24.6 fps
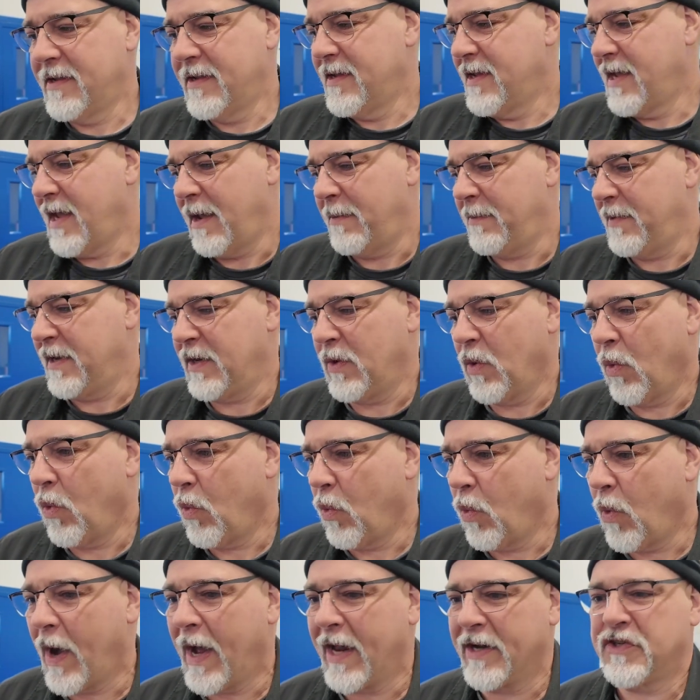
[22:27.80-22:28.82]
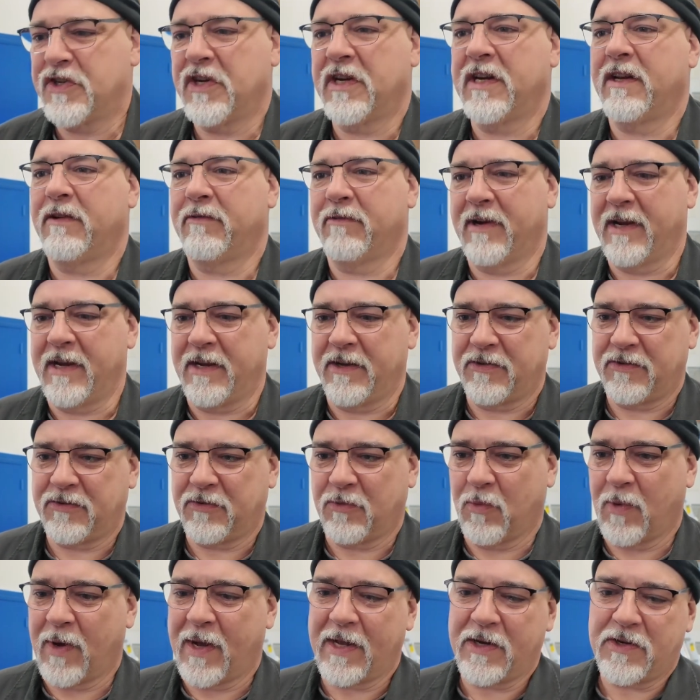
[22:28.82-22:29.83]
Yeah. I mean, watch any
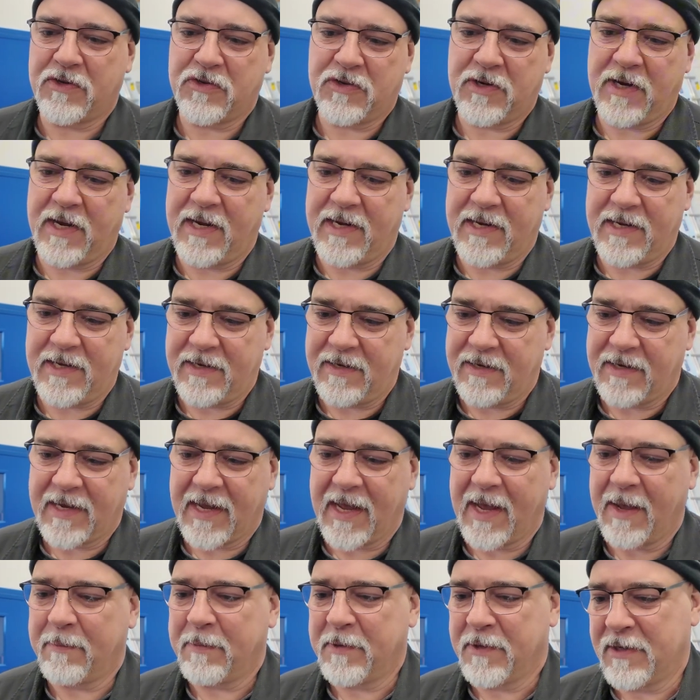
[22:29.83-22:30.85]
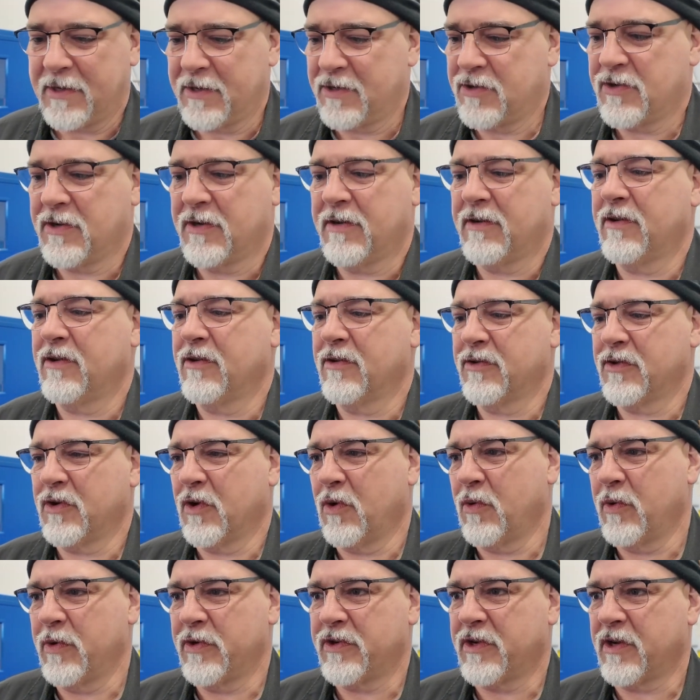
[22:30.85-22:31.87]
race, watch any competition. There's
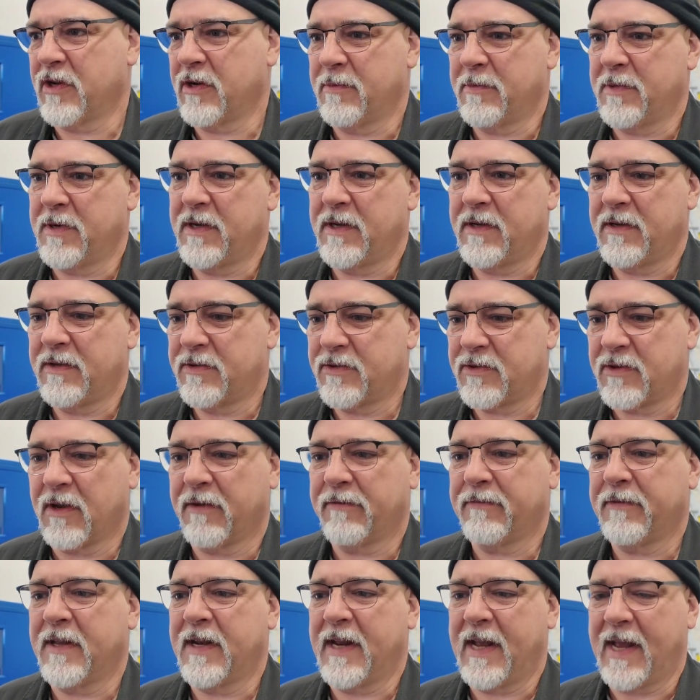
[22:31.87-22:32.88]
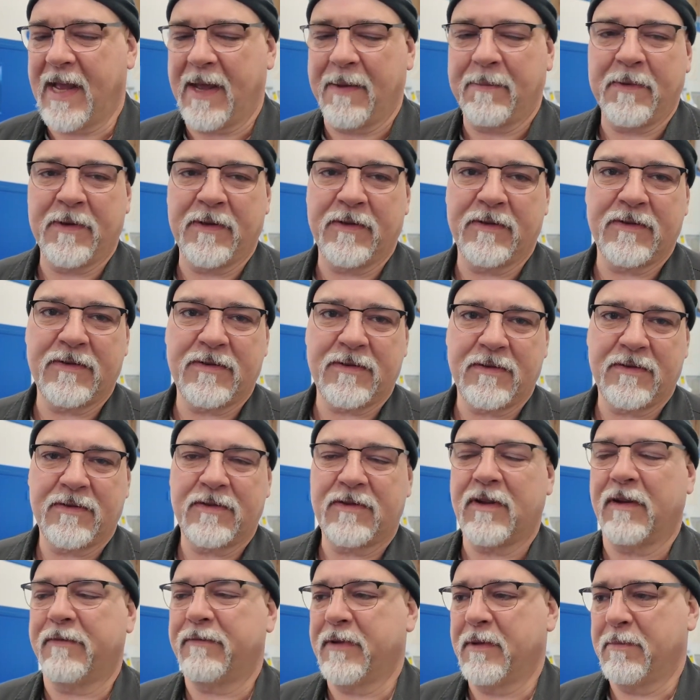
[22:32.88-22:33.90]
always going to be stuff that happens,
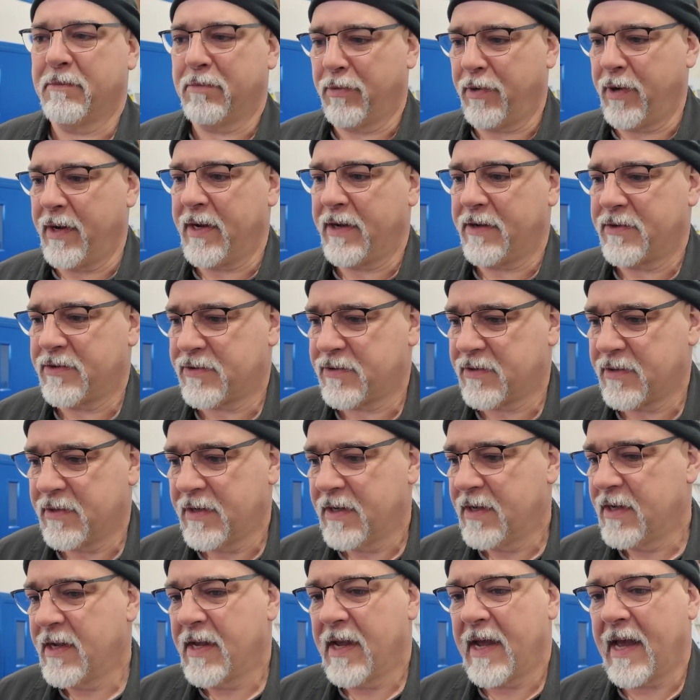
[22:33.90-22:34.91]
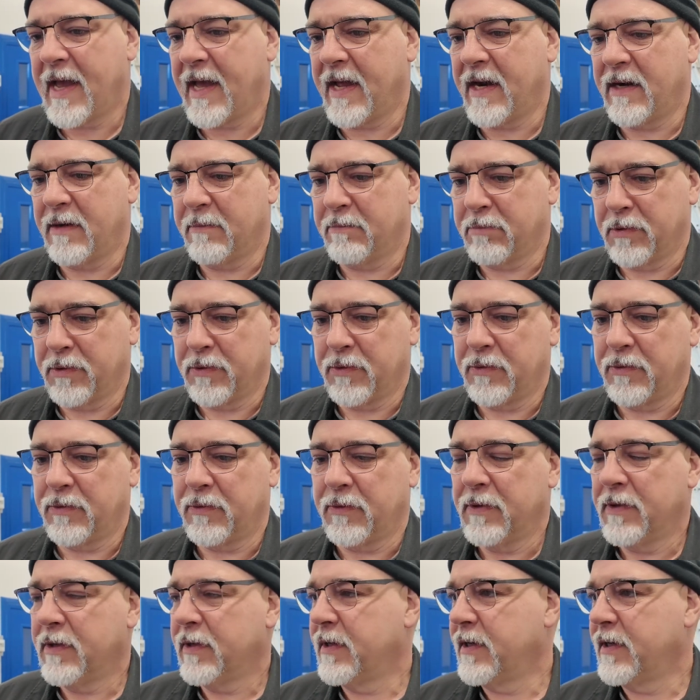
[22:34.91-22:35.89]
stuff that breaks out of the blue.